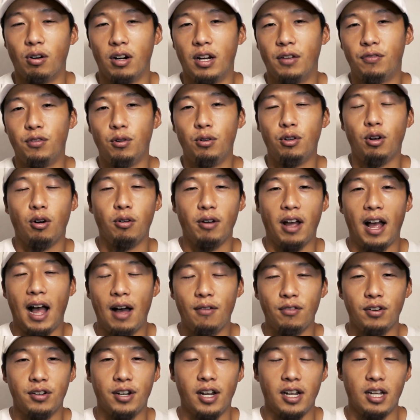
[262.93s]
Or if you don't
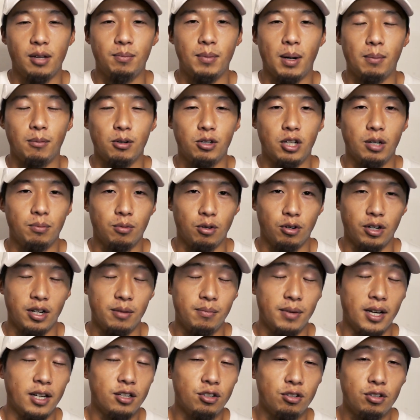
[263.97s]
have a Nike membership
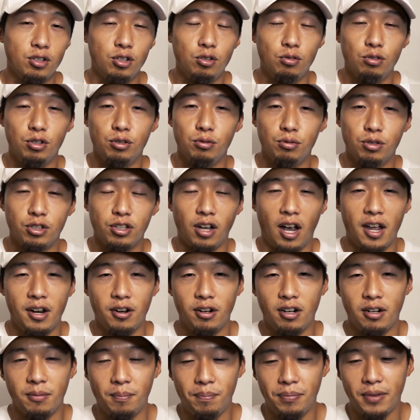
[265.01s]
already, make sure you do
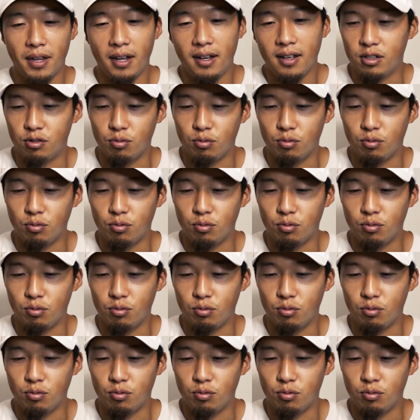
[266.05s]
sign up.